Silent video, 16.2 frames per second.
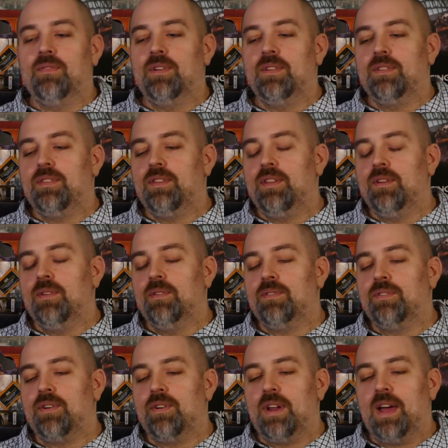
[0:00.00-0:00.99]
with, you know,
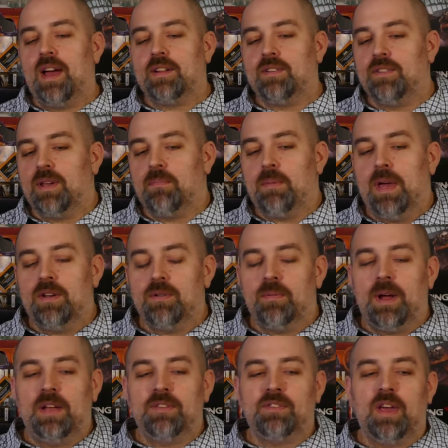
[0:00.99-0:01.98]
certain actors like Pedro
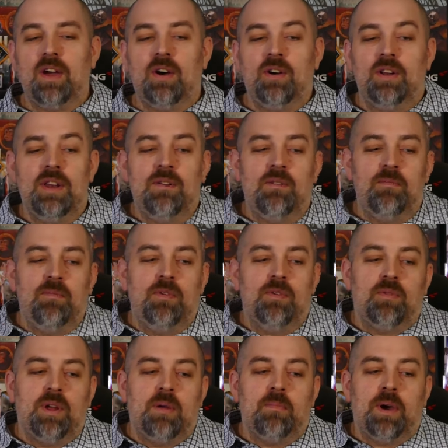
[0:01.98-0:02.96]
Pascal and even
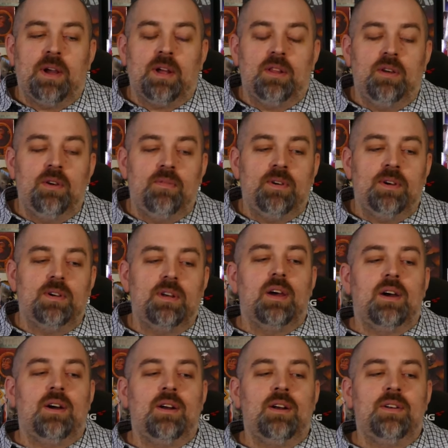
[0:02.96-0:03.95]
Maria Bakalova
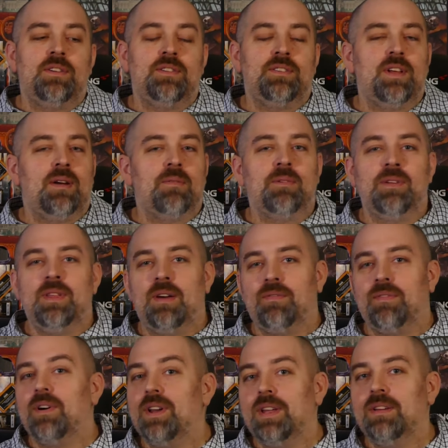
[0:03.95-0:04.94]
are just not really that
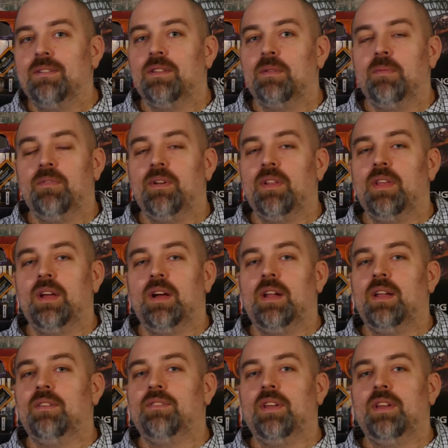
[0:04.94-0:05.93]
funny, to be fairly
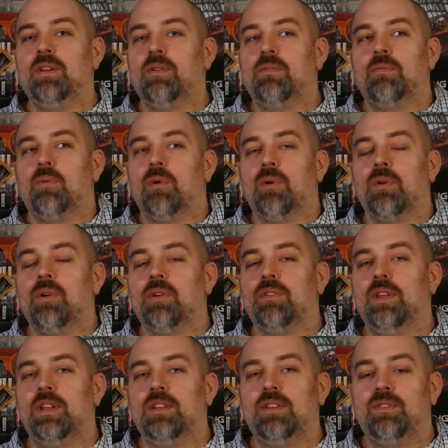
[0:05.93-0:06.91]
honest. They don't work.
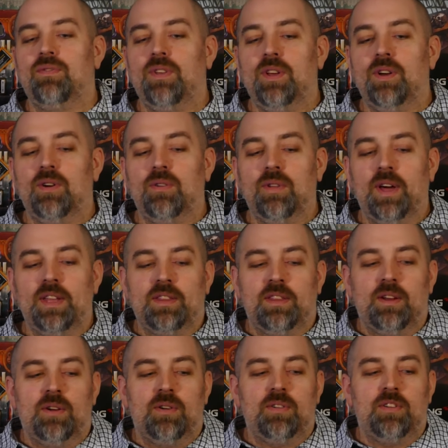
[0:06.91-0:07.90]
They just feel like
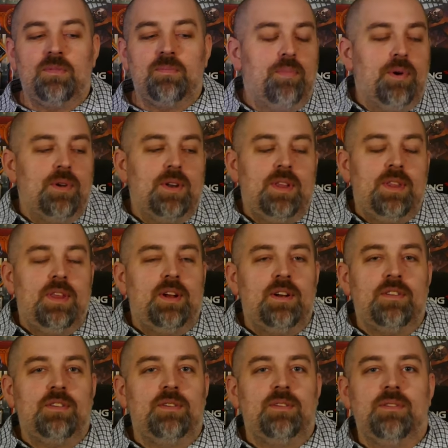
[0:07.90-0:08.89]
they're just put in
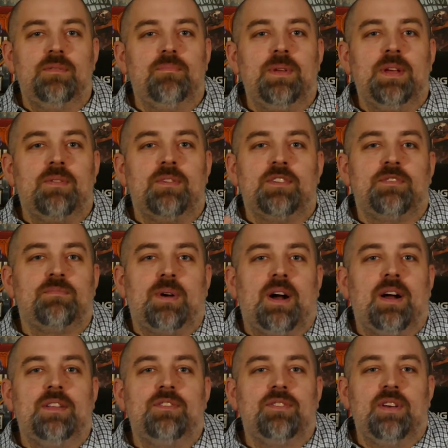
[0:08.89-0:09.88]
there to be a
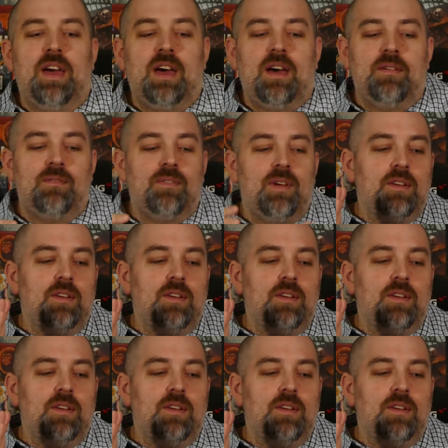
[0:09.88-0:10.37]
response to have,